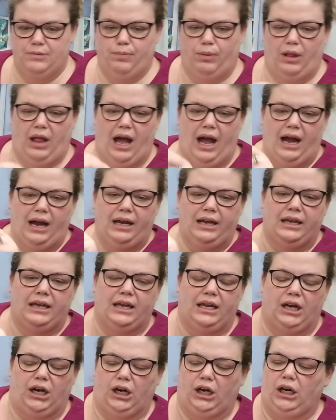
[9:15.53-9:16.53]
block
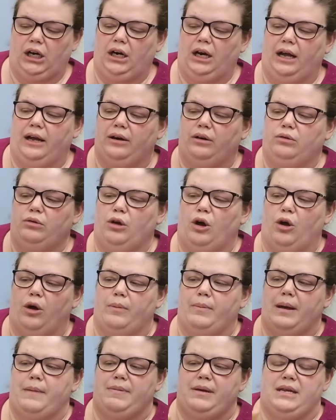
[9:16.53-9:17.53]
here. I don't know,
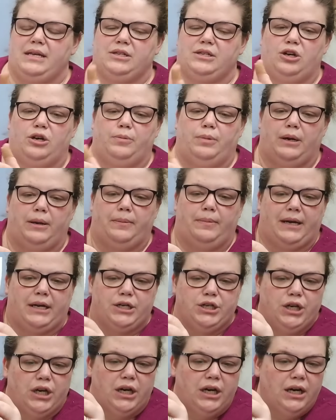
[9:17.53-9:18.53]
it might be easier to put a
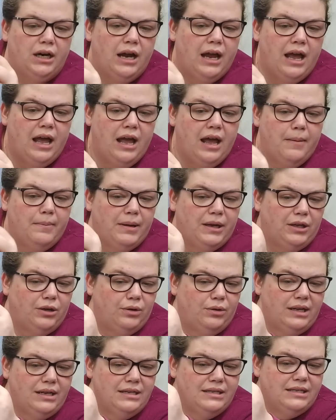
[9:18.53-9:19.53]
picture, but
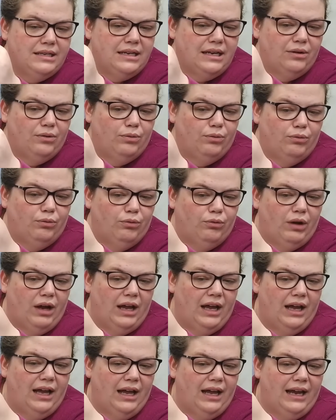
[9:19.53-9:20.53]
you can see
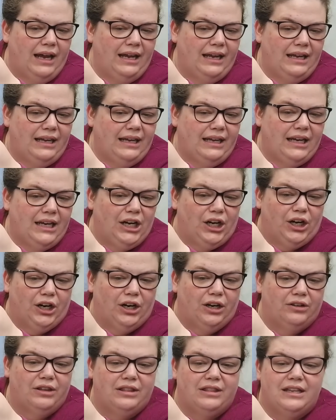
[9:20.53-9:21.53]
right
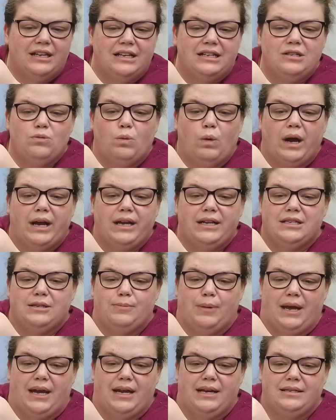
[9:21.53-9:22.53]
here that this white
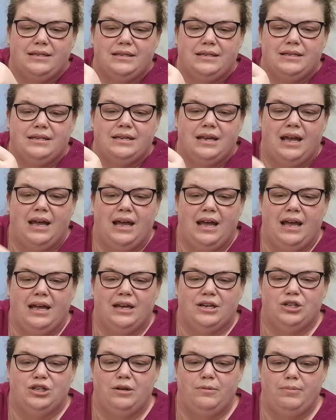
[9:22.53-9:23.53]
space
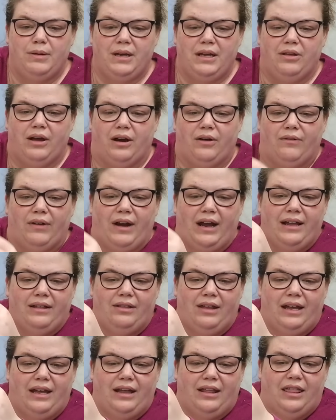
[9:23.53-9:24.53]
shouldn't be there, right?
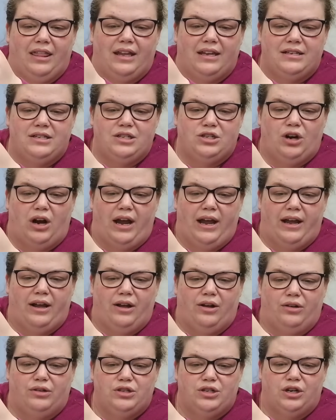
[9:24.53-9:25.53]
Like this
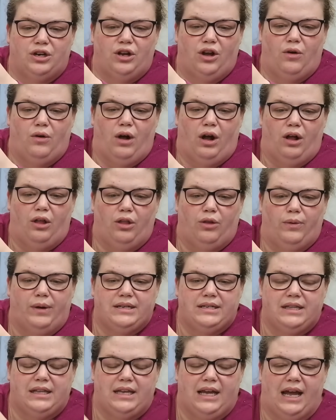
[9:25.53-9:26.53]
triangle should go all the way
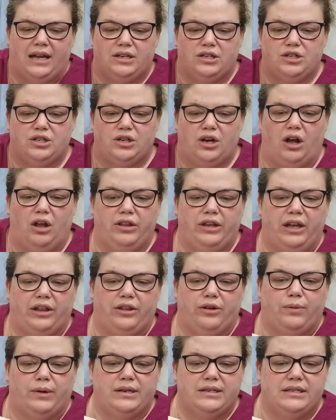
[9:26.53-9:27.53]
to the edge. All the
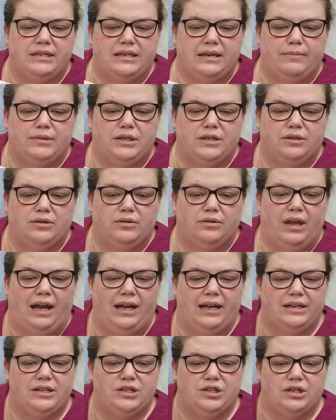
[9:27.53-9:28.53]
other ones seem to do
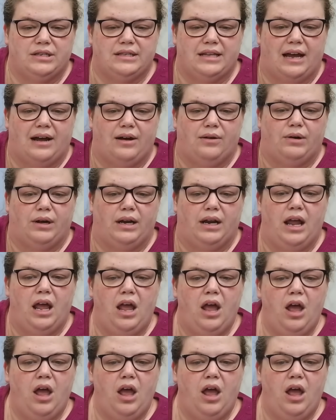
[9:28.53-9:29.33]
that. It's just that one.